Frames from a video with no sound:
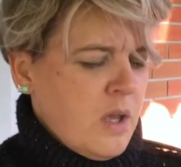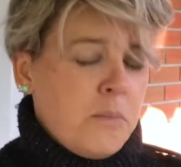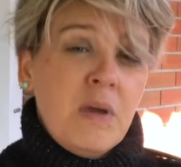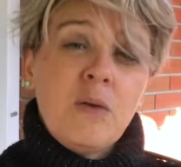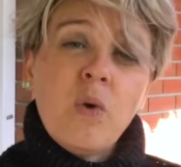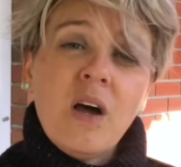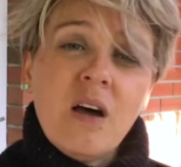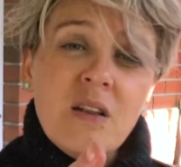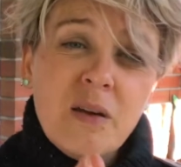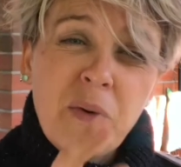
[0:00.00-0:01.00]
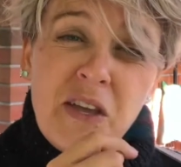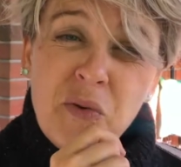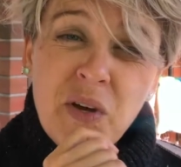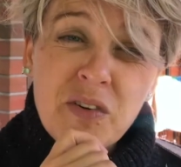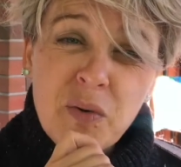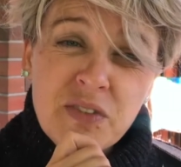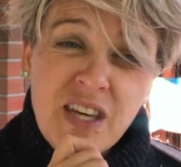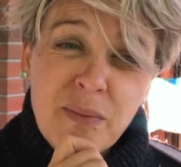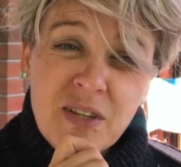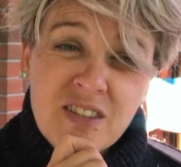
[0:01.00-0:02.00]
Meanwhile, I bet you're wondering what's
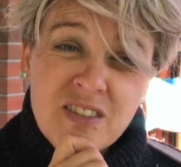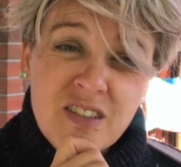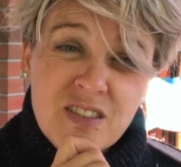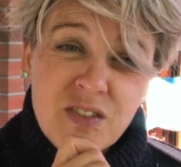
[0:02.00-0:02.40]
happening to Dr.